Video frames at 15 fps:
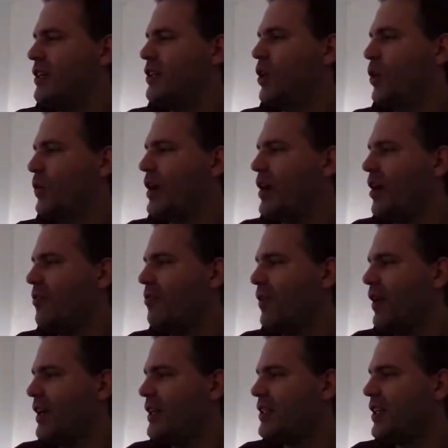So we have
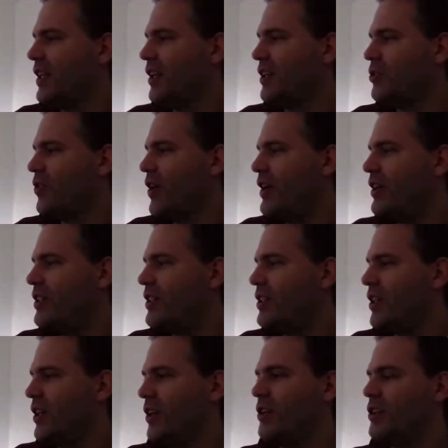a single
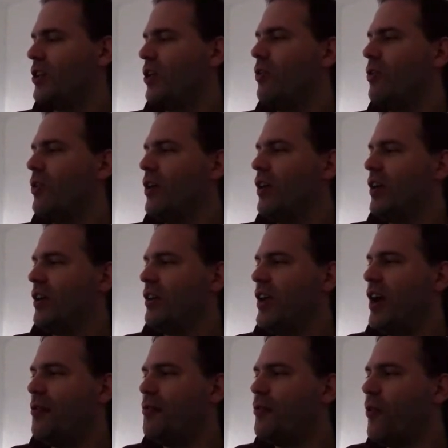trace, so
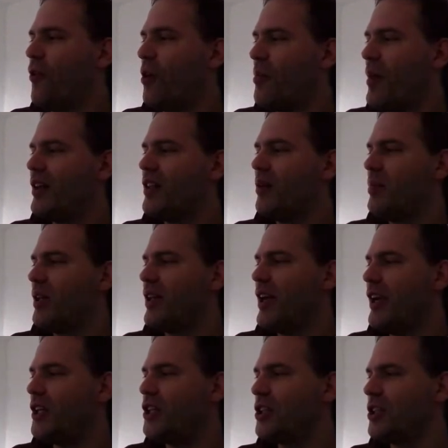there are 4
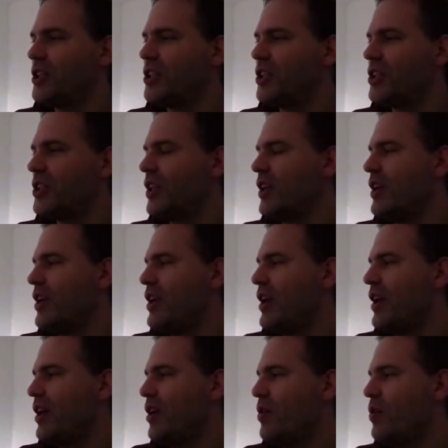multiplications.
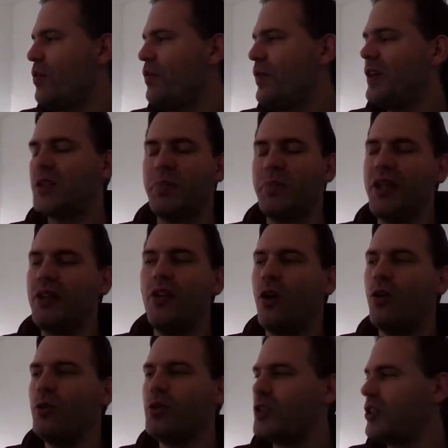We split
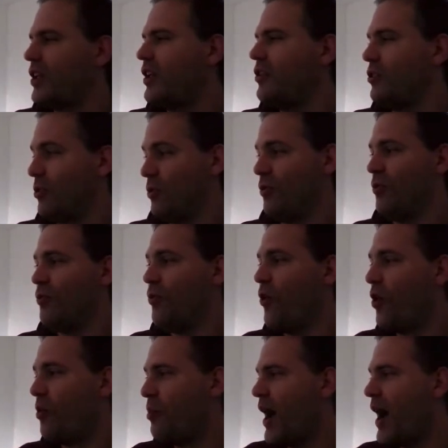those into
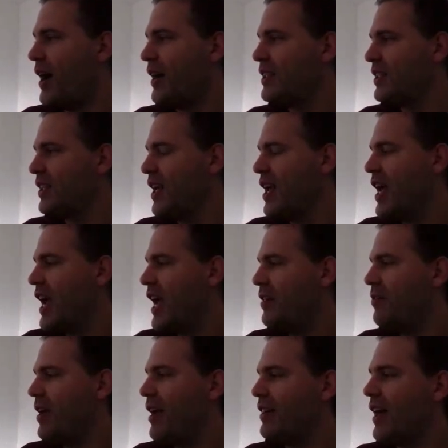4 parts,
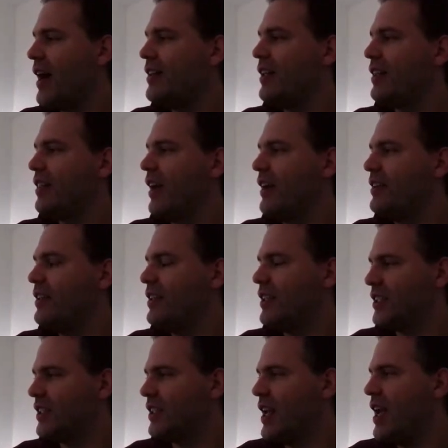and we align it like
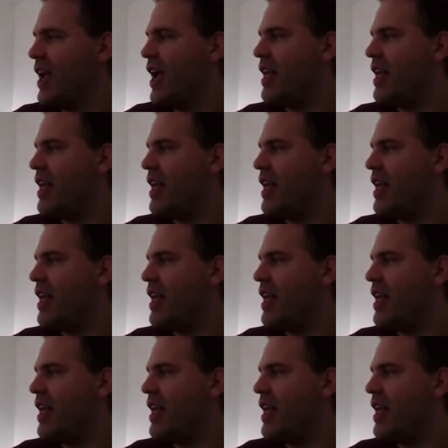this.